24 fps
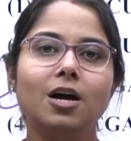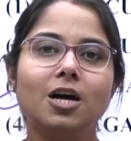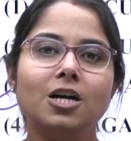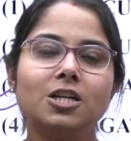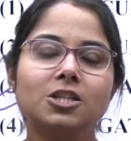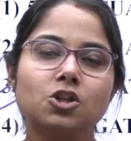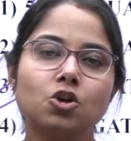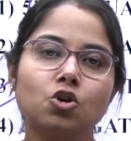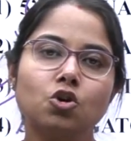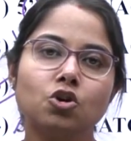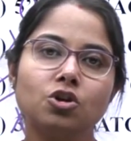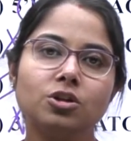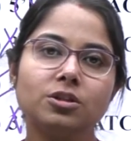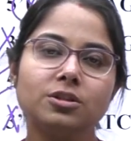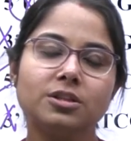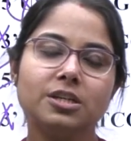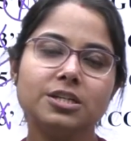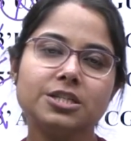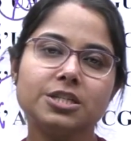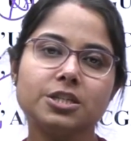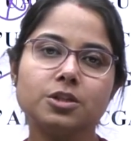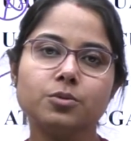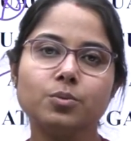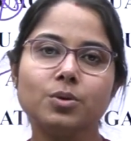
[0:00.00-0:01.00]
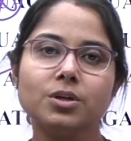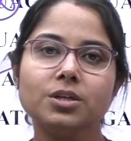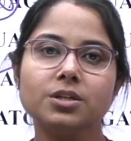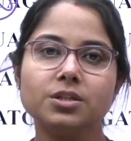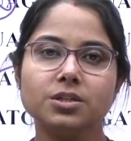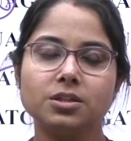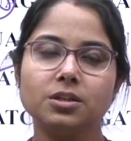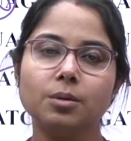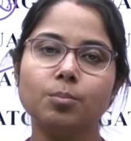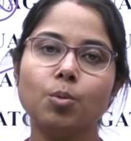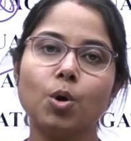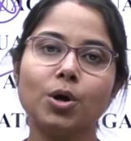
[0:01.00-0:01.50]
So, this was
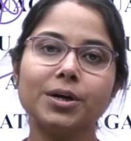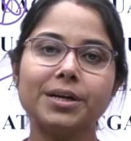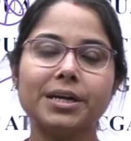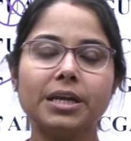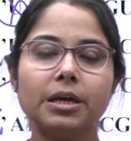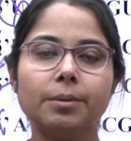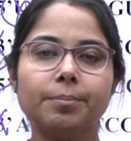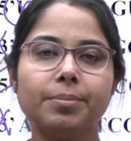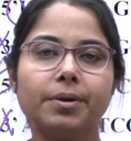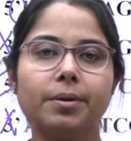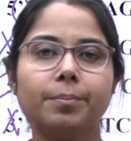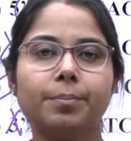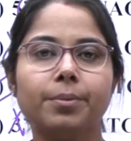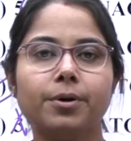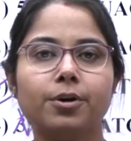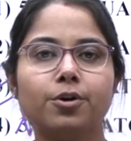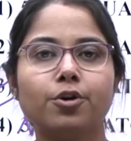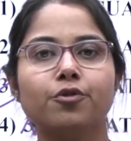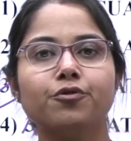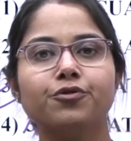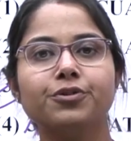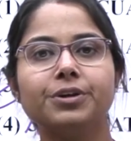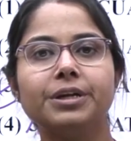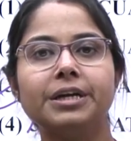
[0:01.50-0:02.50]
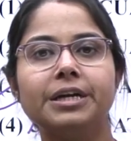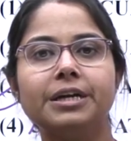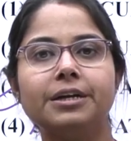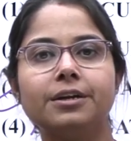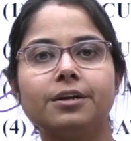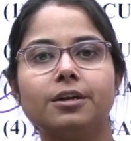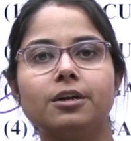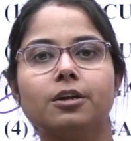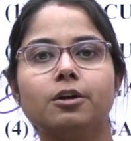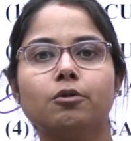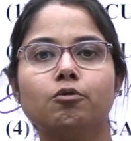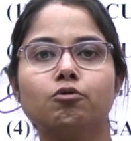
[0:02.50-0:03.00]
the botany paper of NEET
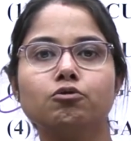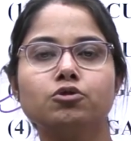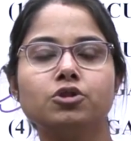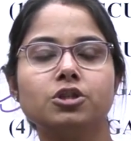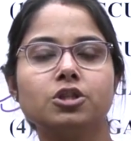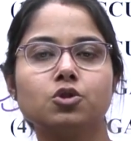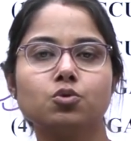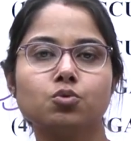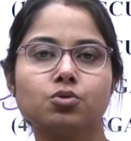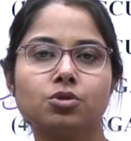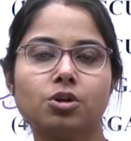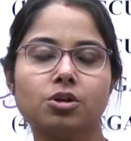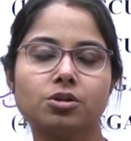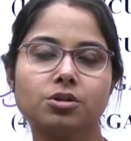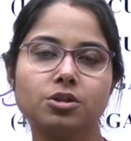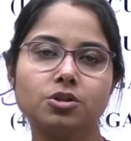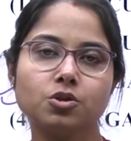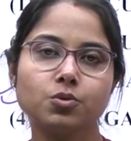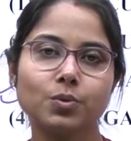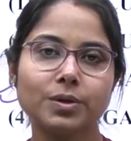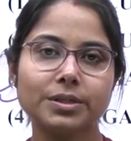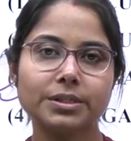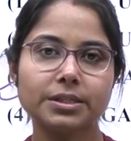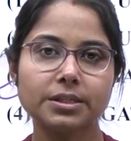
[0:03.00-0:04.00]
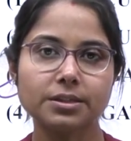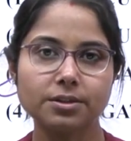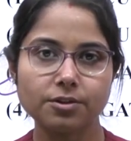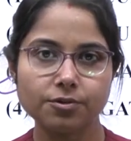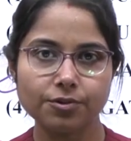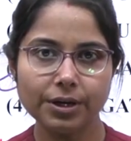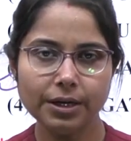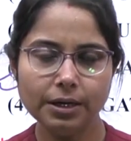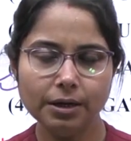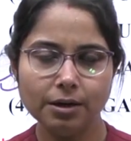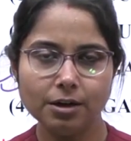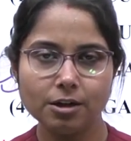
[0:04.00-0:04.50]
UG
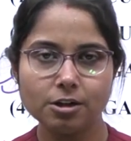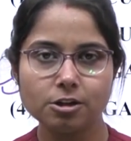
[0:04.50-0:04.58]
2023.